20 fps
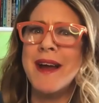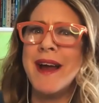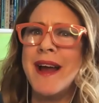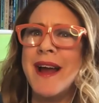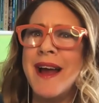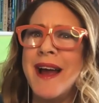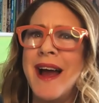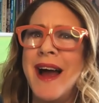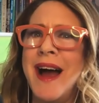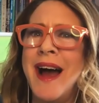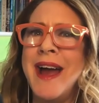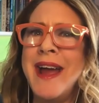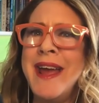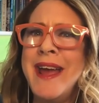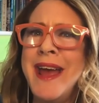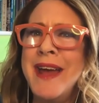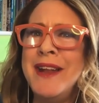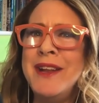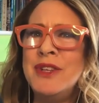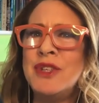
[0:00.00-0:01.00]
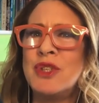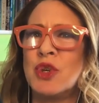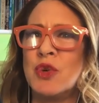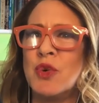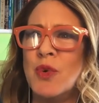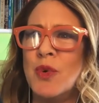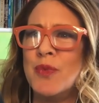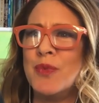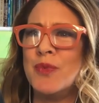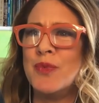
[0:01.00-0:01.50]
i can but I it's like
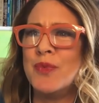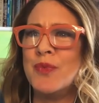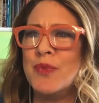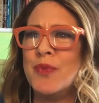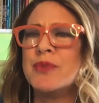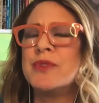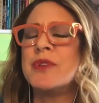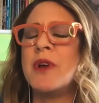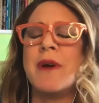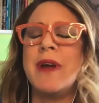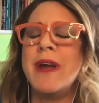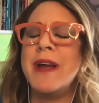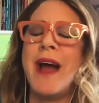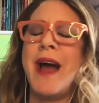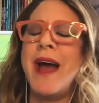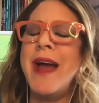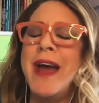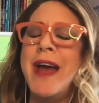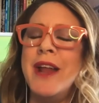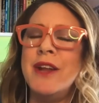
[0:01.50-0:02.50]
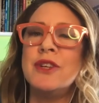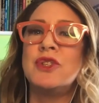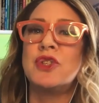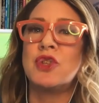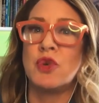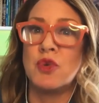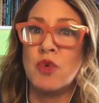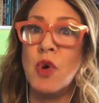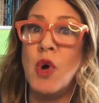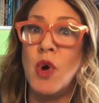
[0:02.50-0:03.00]
tro- sorry i had a
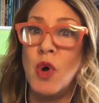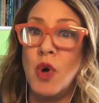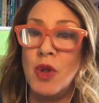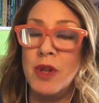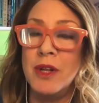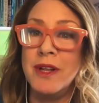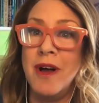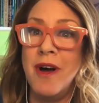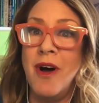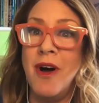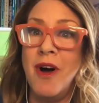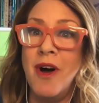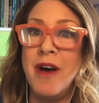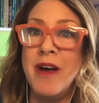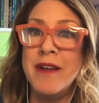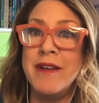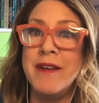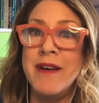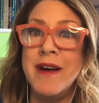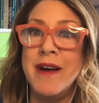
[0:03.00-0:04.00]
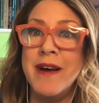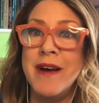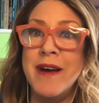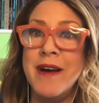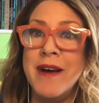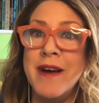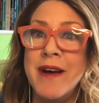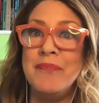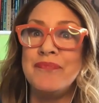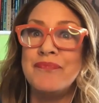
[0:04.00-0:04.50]
troll on mm-hmm.
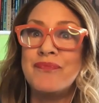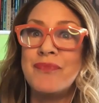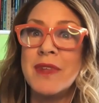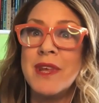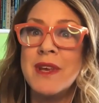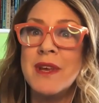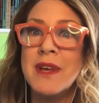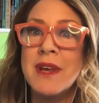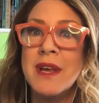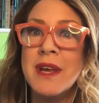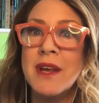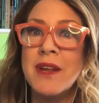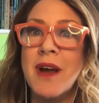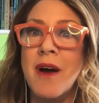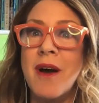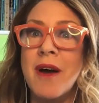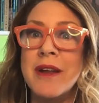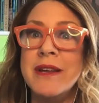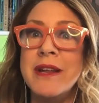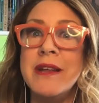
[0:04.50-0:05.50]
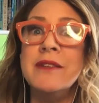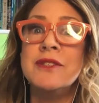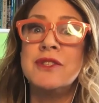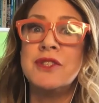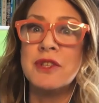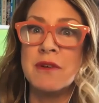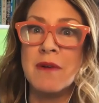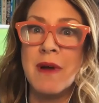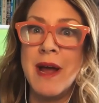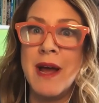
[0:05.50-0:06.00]
um on
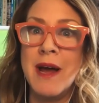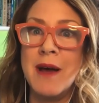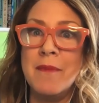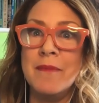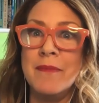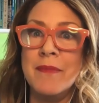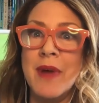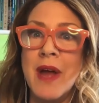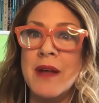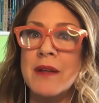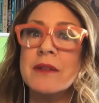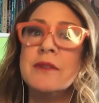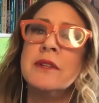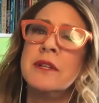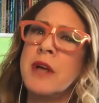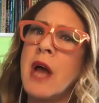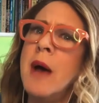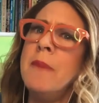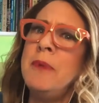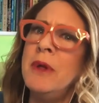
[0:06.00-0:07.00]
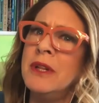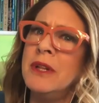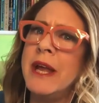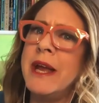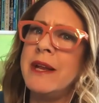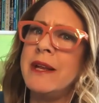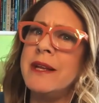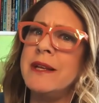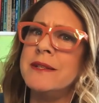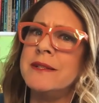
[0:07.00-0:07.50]
Instagram a, a, couple
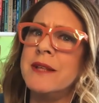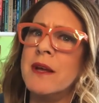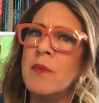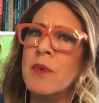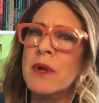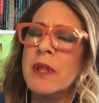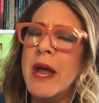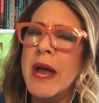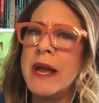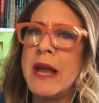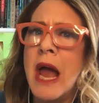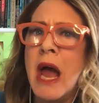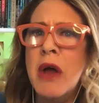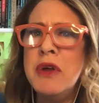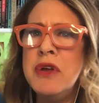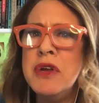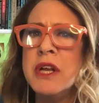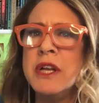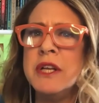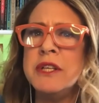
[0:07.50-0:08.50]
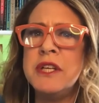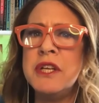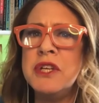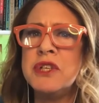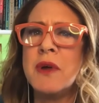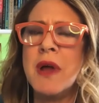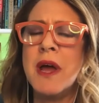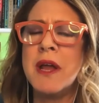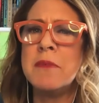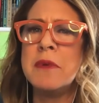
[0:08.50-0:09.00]
ladies that were like, How are you going to teach
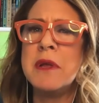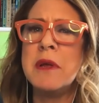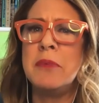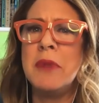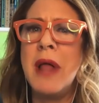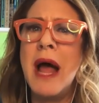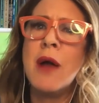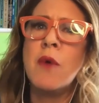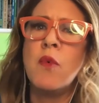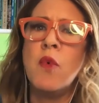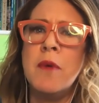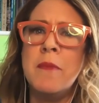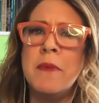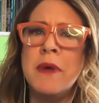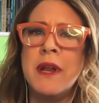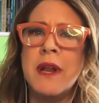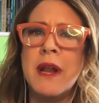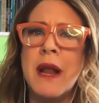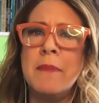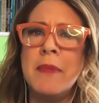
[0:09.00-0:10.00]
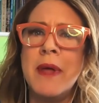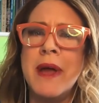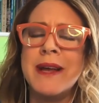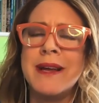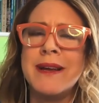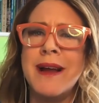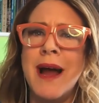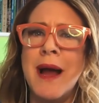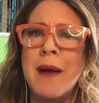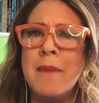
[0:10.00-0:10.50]
her how to be a black woman? And I'm
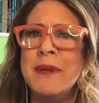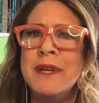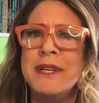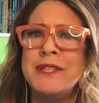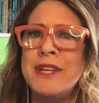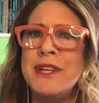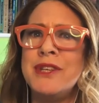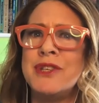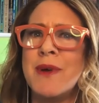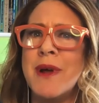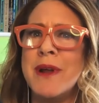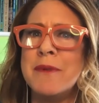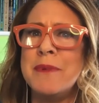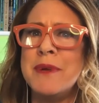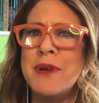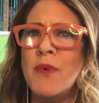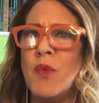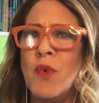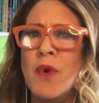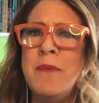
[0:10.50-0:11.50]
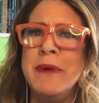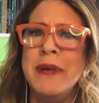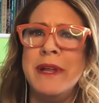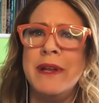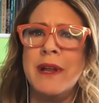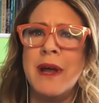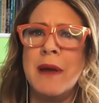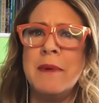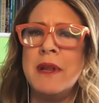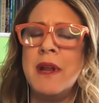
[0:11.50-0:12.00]
like, I'm going to teach her how to be a woman.
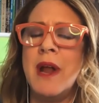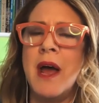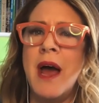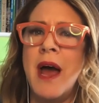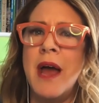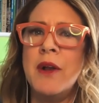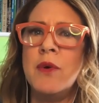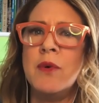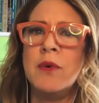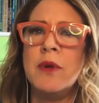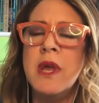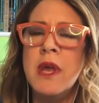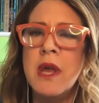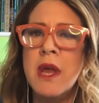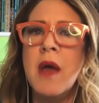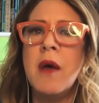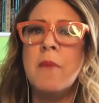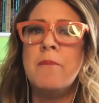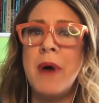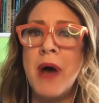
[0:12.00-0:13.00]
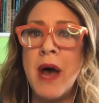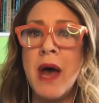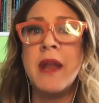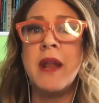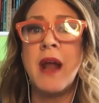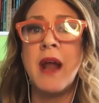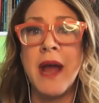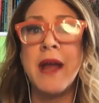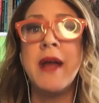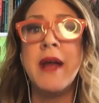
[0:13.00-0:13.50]
I mean, mm-hmm. I, I don't, mm-hmm.
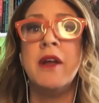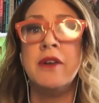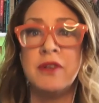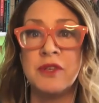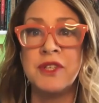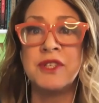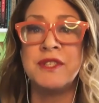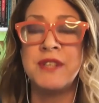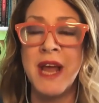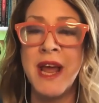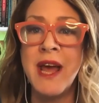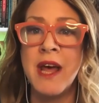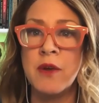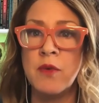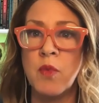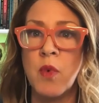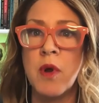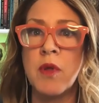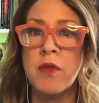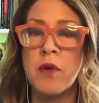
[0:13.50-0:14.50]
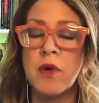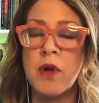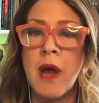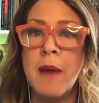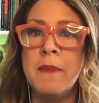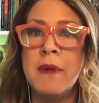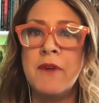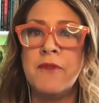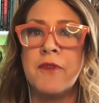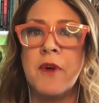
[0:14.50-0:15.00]
but I understand where they're
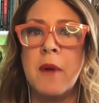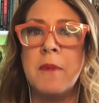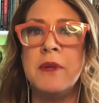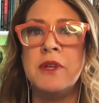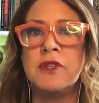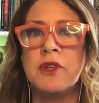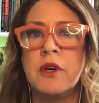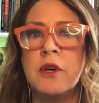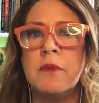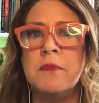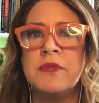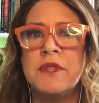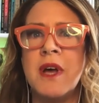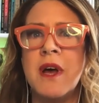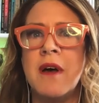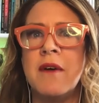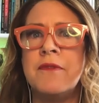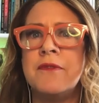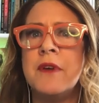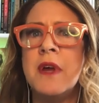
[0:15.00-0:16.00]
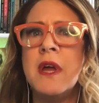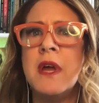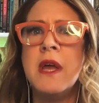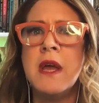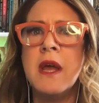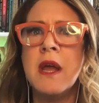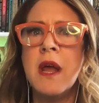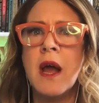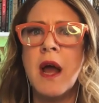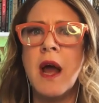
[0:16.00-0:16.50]
coming from in terms of,
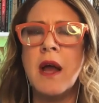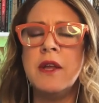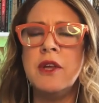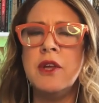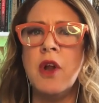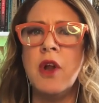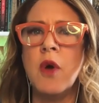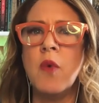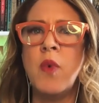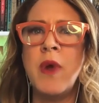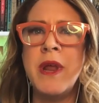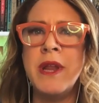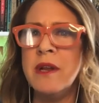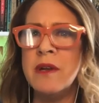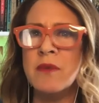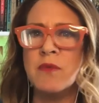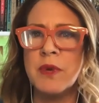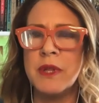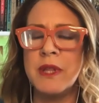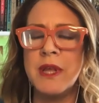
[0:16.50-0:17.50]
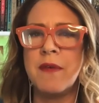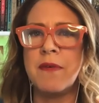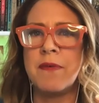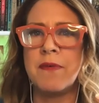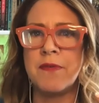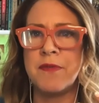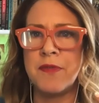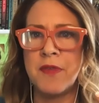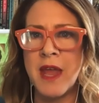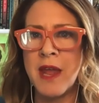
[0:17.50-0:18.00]
you know, we didn't really
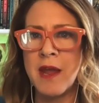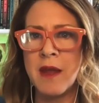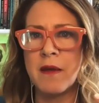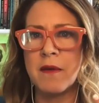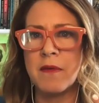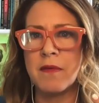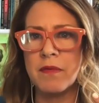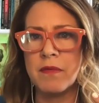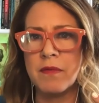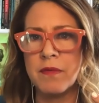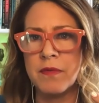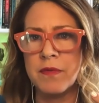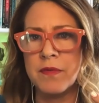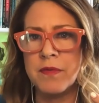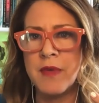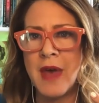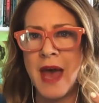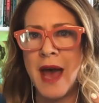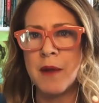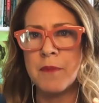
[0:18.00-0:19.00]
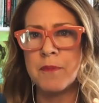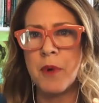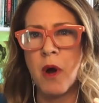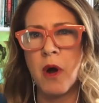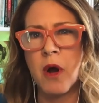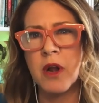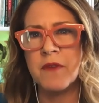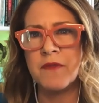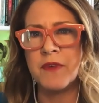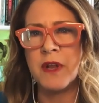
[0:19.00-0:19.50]
think that
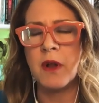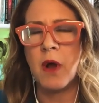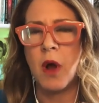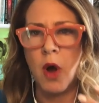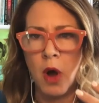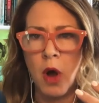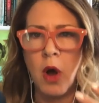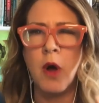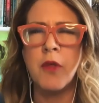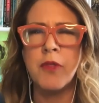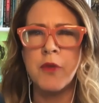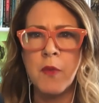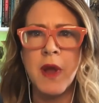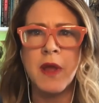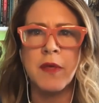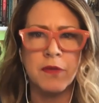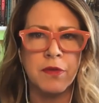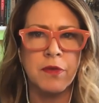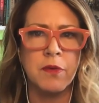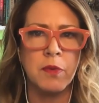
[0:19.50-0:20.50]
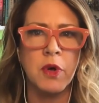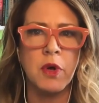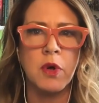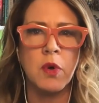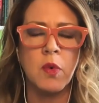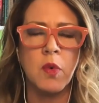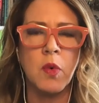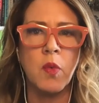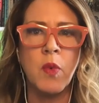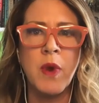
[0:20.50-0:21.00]
part of it all the way
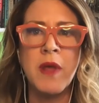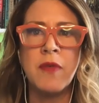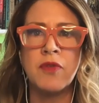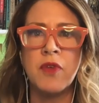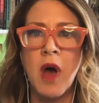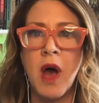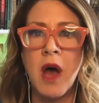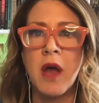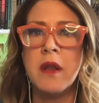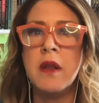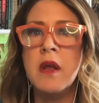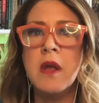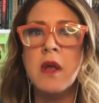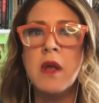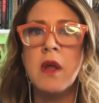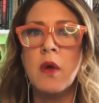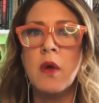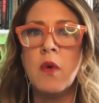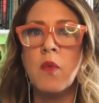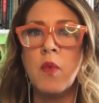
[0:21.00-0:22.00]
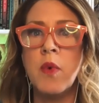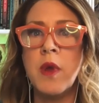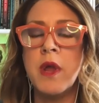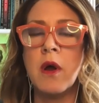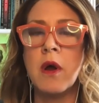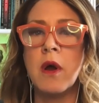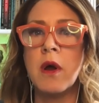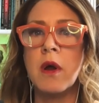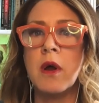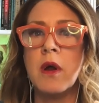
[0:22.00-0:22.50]
through. We mm-hmm. right. thought, we
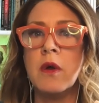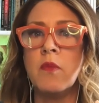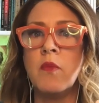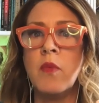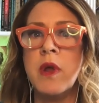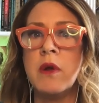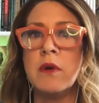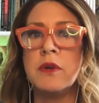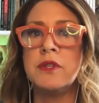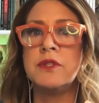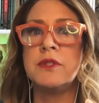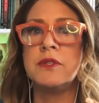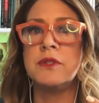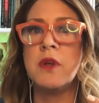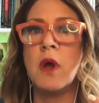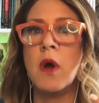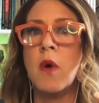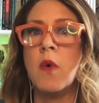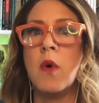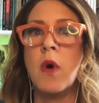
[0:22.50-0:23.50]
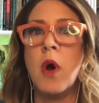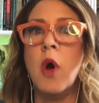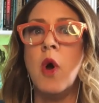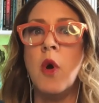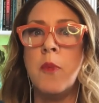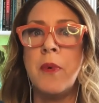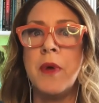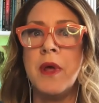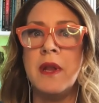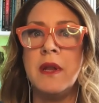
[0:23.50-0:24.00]
are we are so
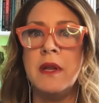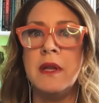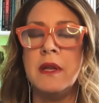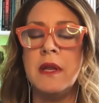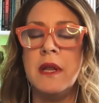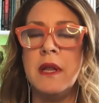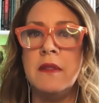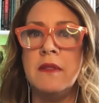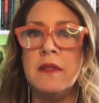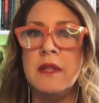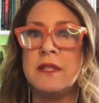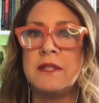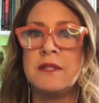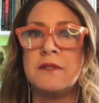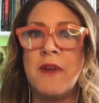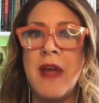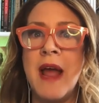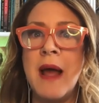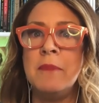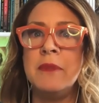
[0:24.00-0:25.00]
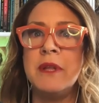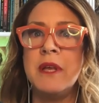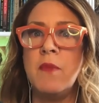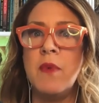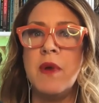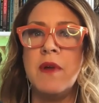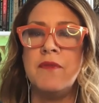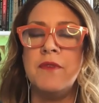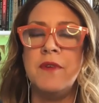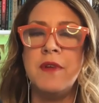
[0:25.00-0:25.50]
open in this family
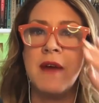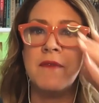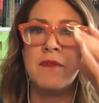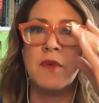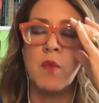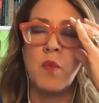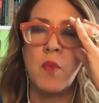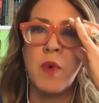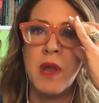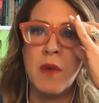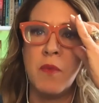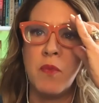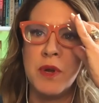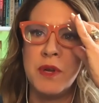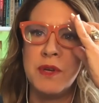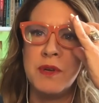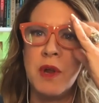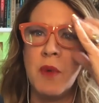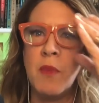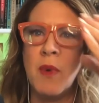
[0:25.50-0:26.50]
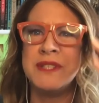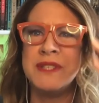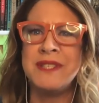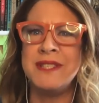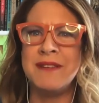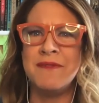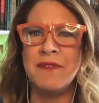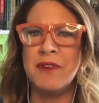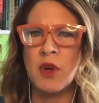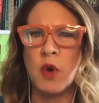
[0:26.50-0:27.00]
we've never it would it
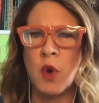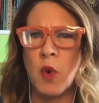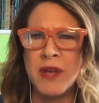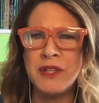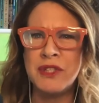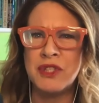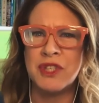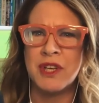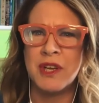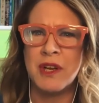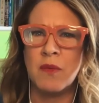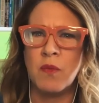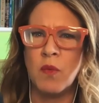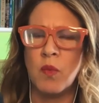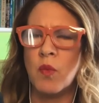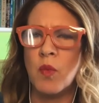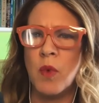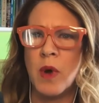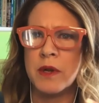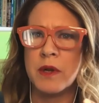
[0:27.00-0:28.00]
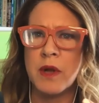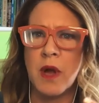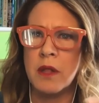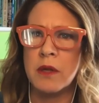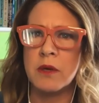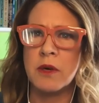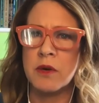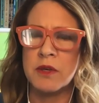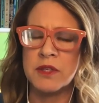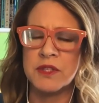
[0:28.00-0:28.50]
wasn't even a question what
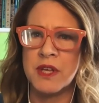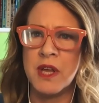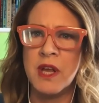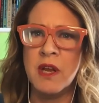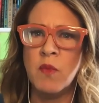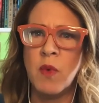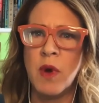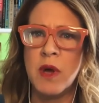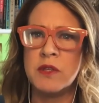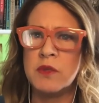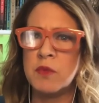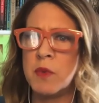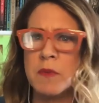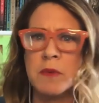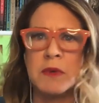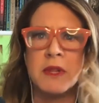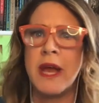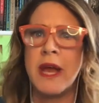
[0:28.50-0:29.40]
color her skin was we yeah, were